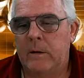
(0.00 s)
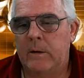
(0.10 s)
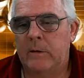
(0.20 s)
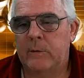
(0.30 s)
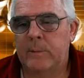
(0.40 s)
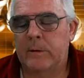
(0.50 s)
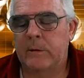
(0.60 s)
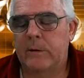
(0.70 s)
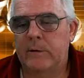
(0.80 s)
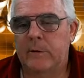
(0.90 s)

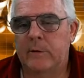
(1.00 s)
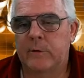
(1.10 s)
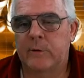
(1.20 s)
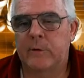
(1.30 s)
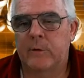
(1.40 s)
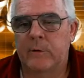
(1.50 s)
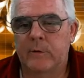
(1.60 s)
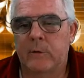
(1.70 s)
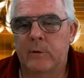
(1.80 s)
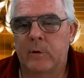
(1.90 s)
experiences
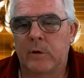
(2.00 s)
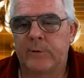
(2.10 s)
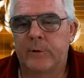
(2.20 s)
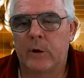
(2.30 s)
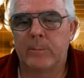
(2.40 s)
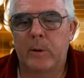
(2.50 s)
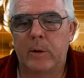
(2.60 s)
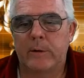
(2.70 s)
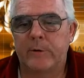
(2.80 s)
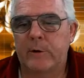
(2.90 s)
so called tall
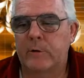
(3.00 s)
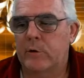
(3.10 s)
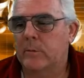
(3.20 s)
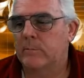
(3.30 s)
pond syndrome.